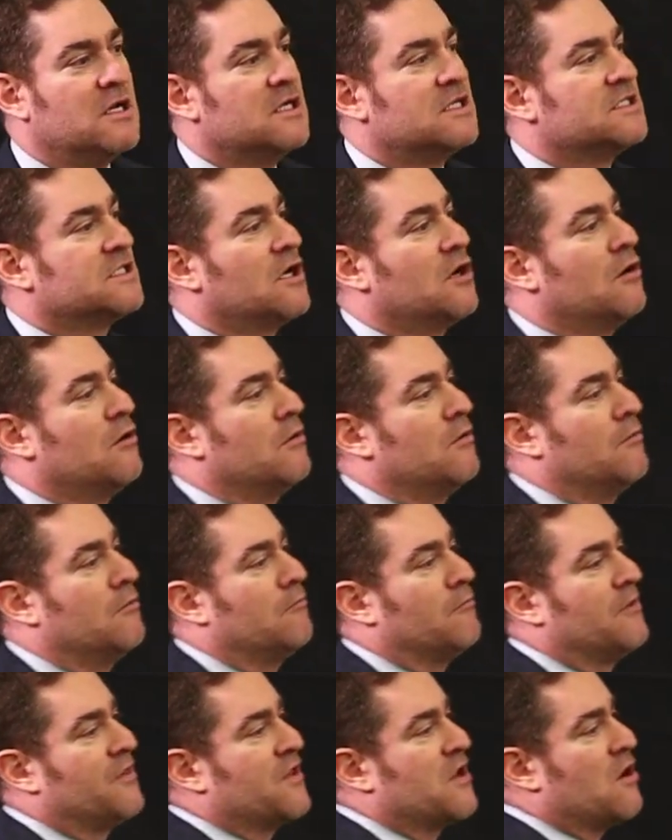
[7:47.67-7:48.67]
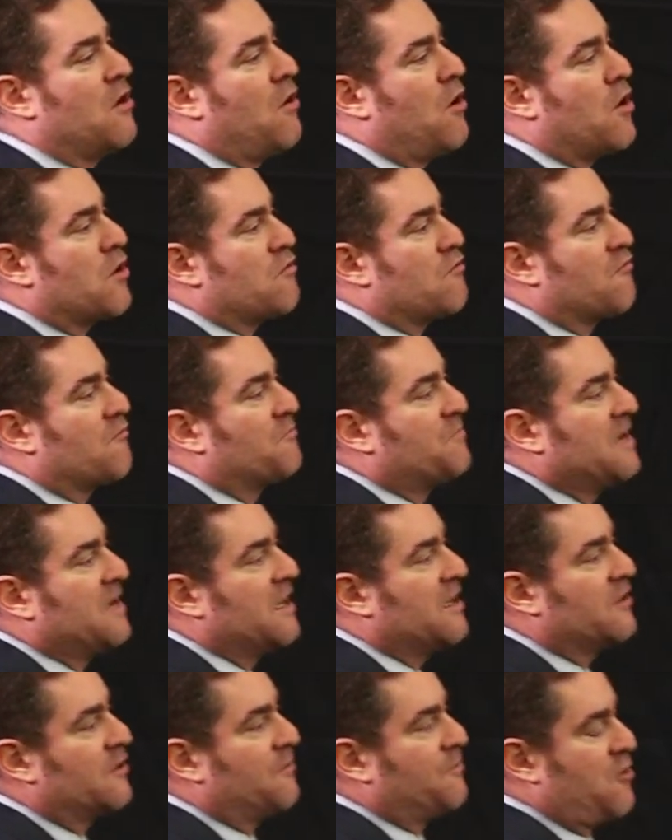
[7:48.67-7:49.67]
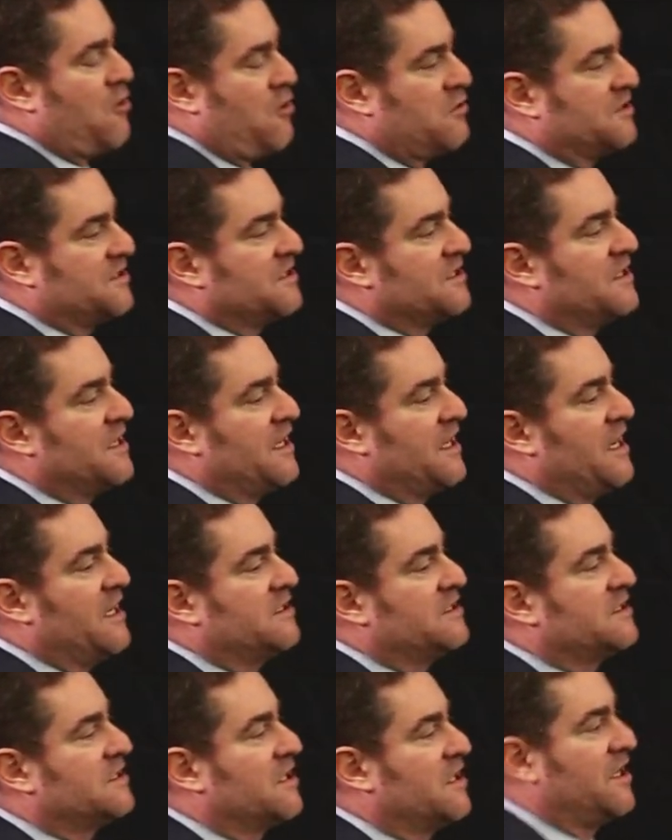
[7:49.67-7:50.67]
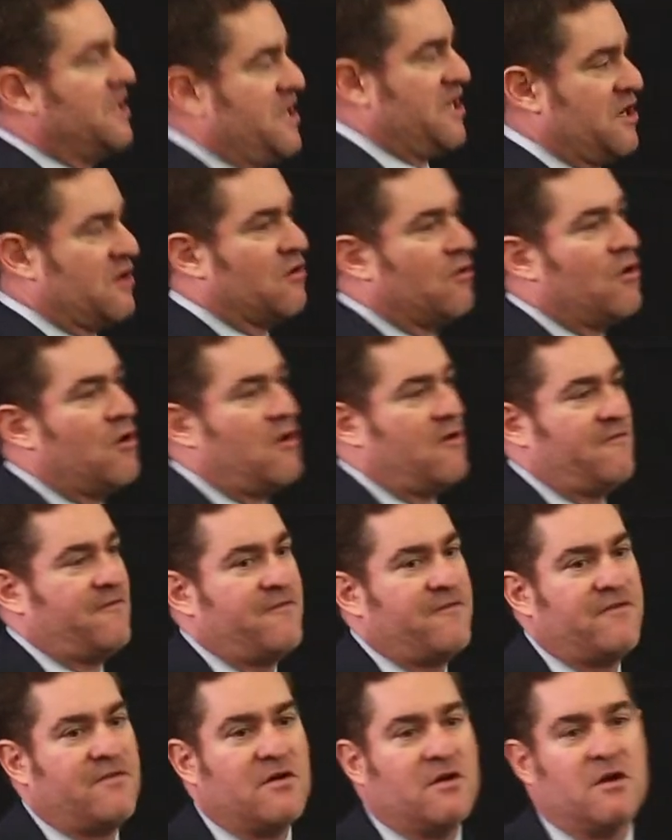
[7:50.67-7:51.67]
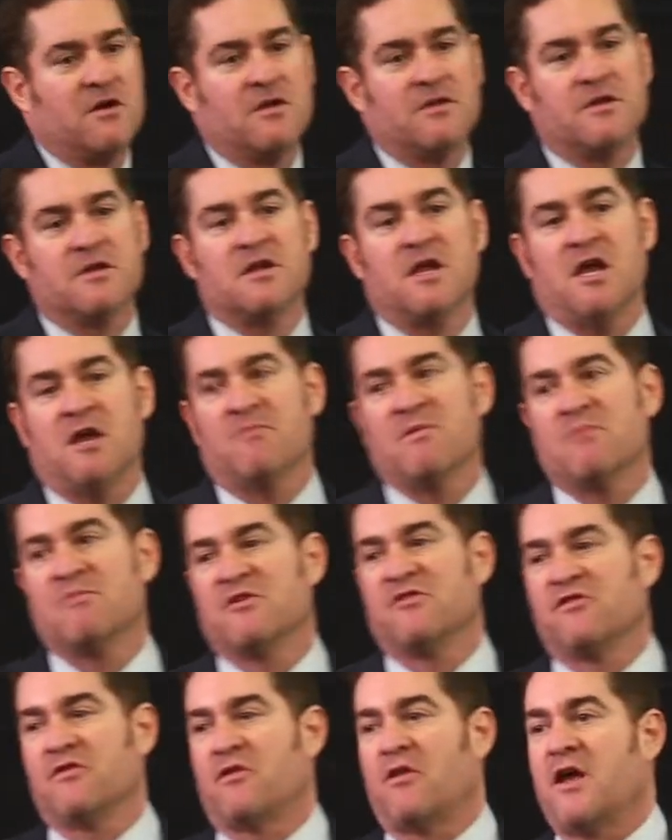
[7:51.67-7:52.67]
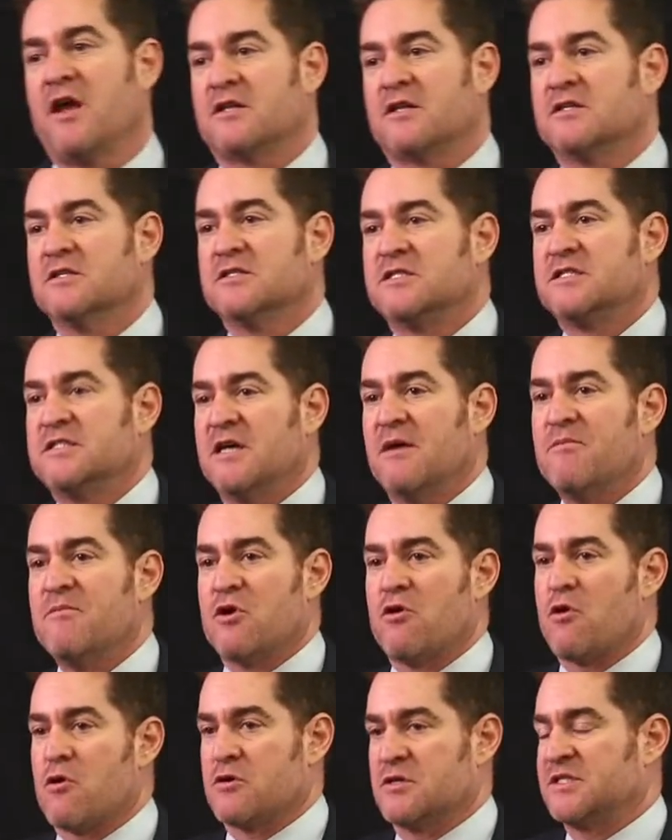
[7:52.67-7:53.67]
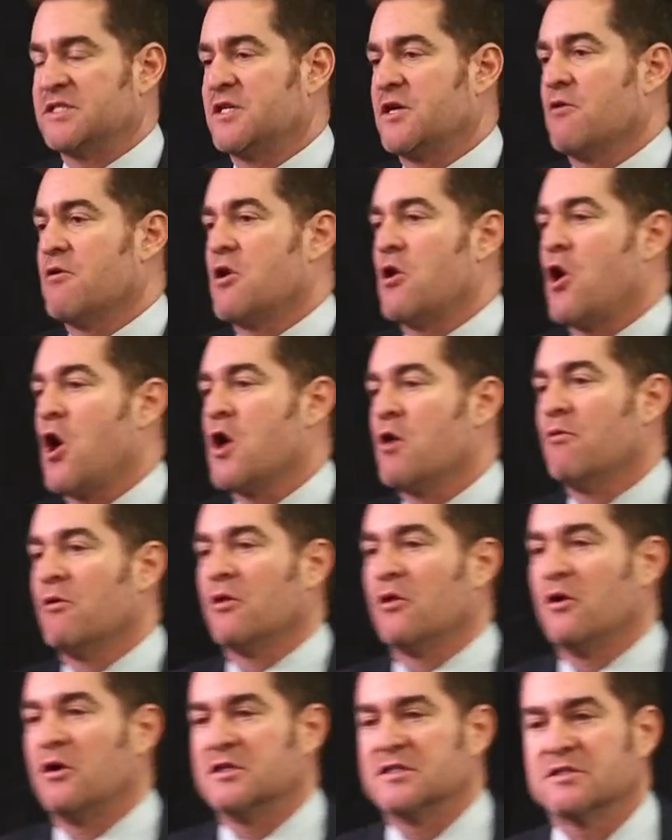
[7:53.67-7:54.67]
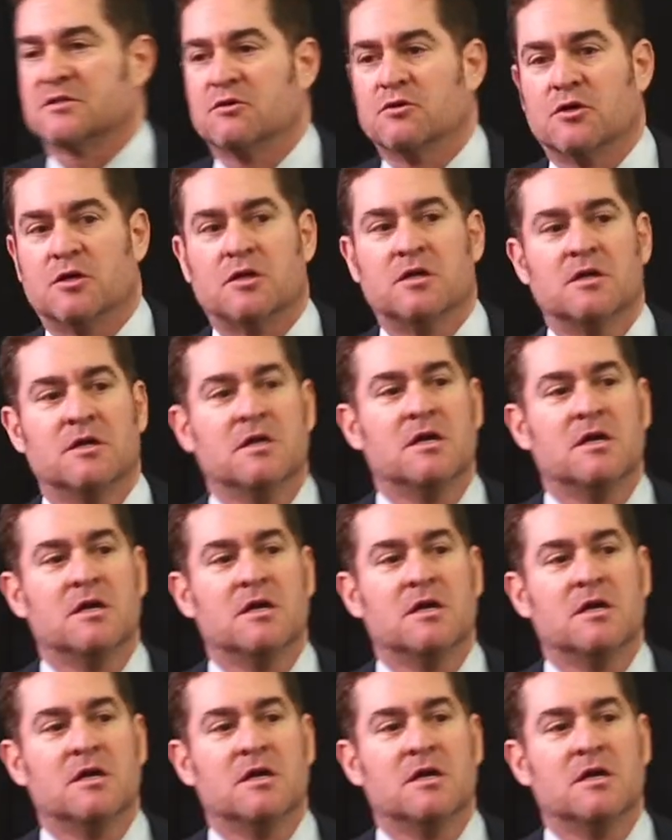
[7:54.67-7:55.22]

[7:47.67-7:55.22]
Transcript: So with the honor of being the person that gets to kick off the Name, Image, and Likeness seminars here at Iowa Law School.